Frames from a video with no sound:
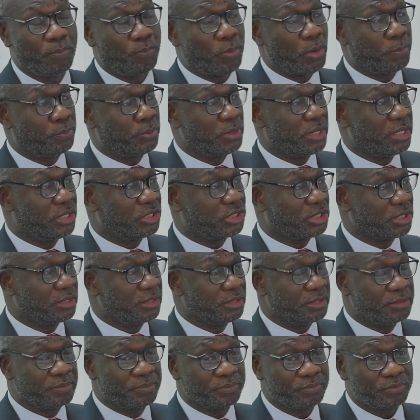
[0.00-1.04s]

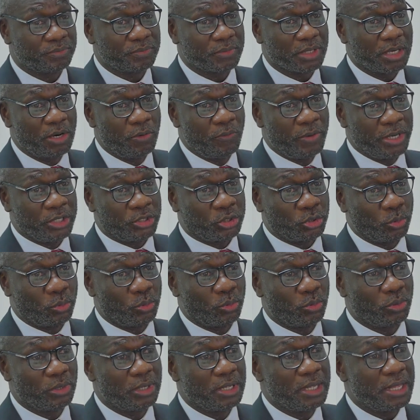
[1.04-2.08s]
population ratio.
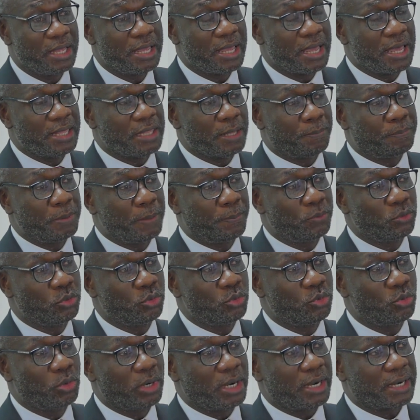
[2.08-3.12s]
And the people
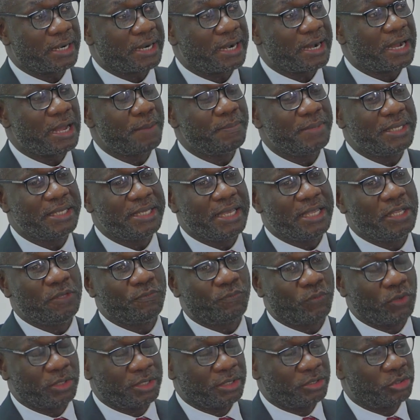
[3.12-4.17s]
who are coming in
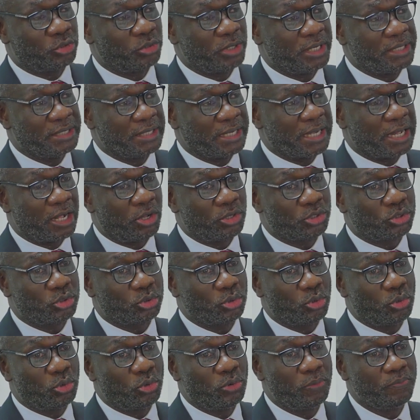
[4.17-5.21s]
for the training are
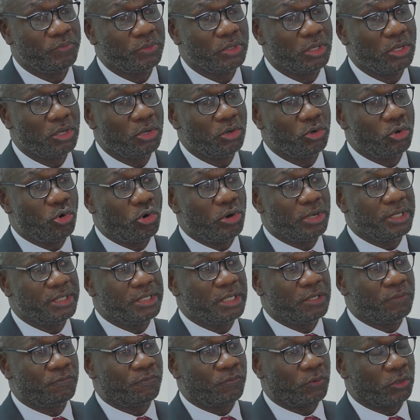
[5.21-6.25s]
also
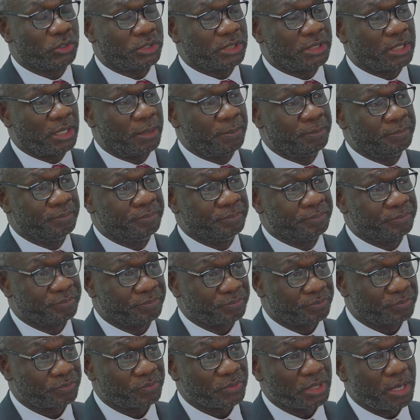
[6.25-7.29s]
going in for some
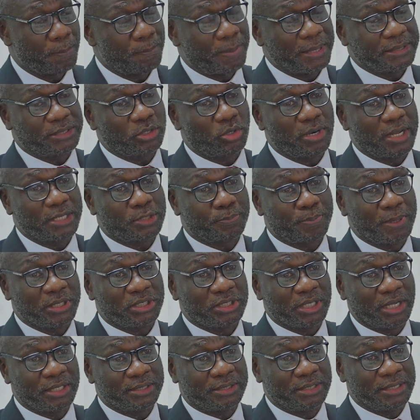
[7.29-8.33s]
particular
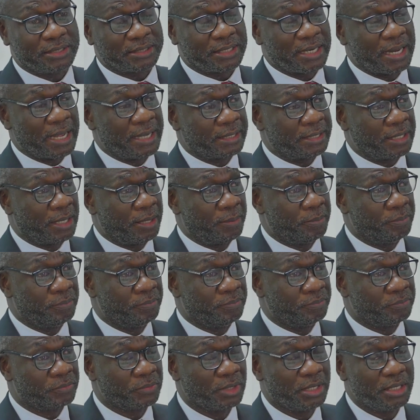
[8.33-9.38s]
specialties like
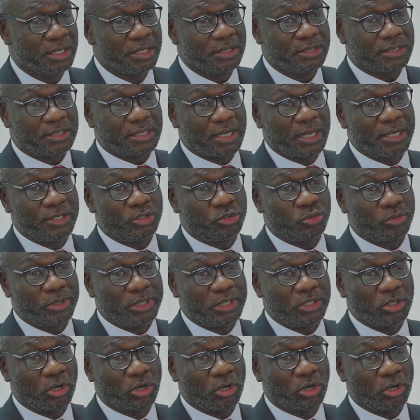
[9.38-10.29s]
surgery,